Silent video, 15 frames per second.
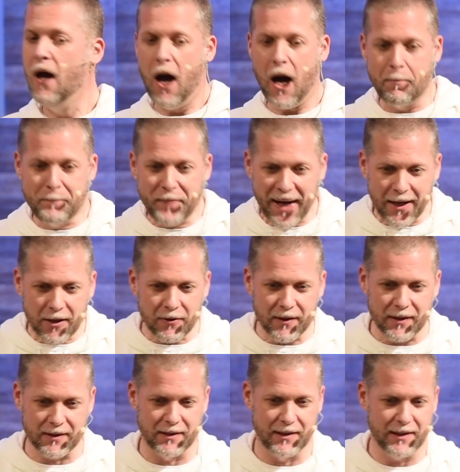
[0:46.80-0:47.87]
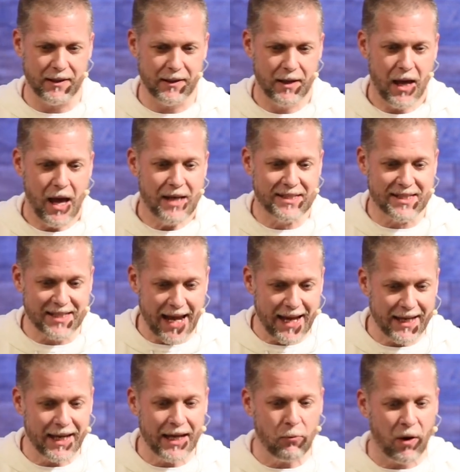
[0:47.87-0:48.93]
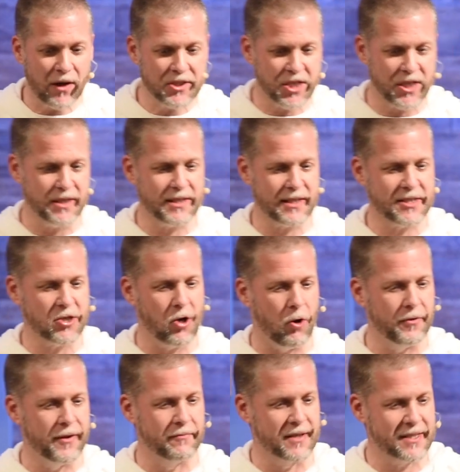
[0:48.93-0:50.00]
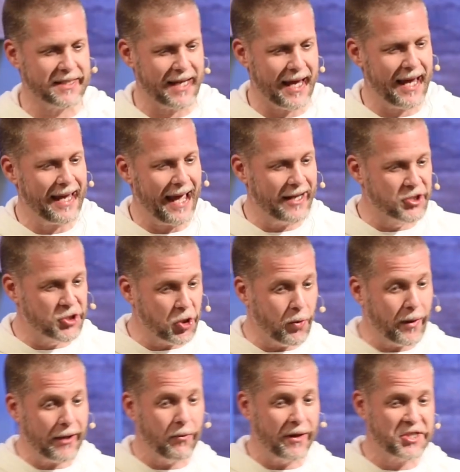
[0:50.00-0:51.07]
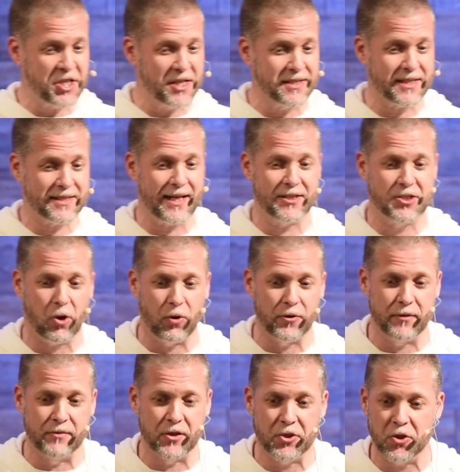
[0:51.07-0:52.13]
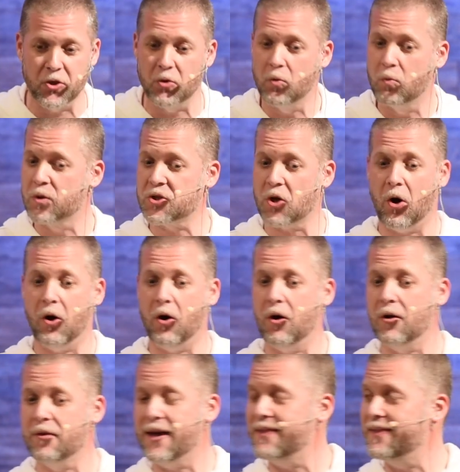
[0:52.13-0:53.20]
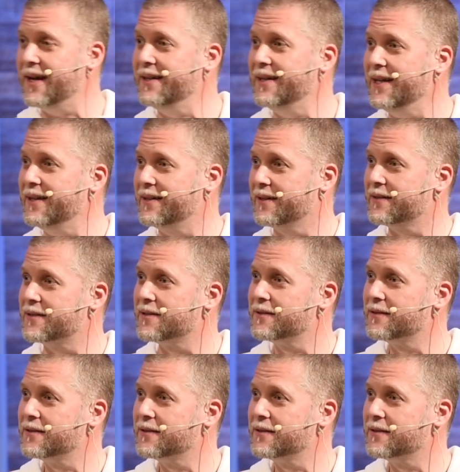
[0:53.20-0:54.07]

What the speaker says: Apparently, saying what Jesus told them to say and doing what Jesus had told them to do was all that they needed.